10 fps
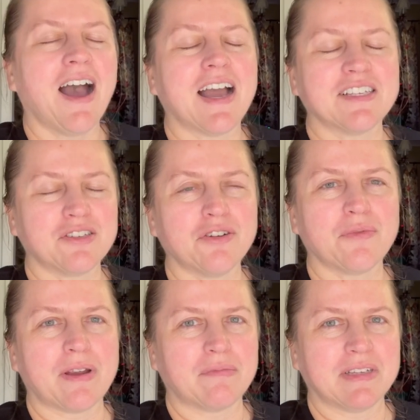I started
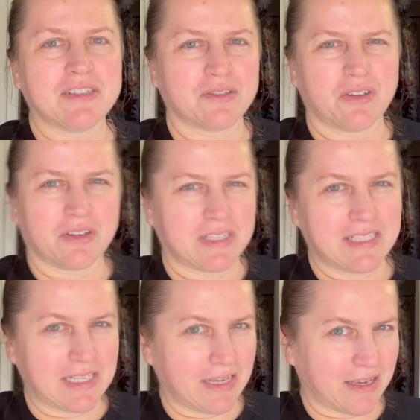rambling, so you're going to
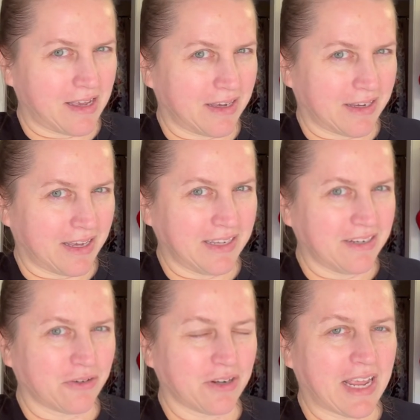see a cut
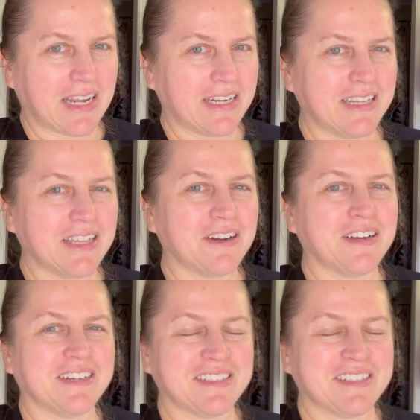or an edit in there.